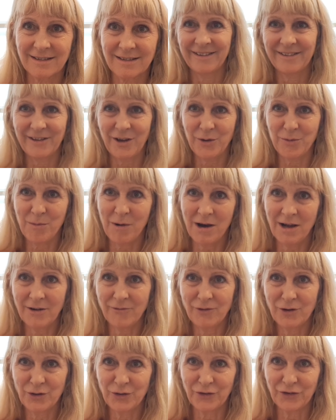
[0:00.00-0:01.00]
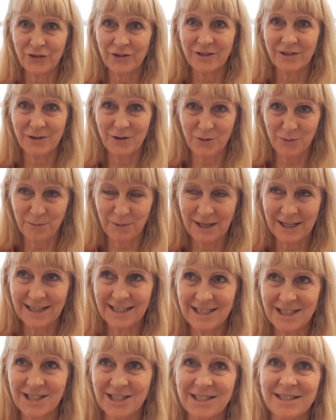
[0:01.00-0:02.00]
So my route to not being
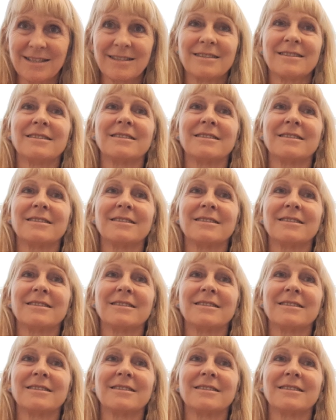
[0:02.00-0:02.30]
injured.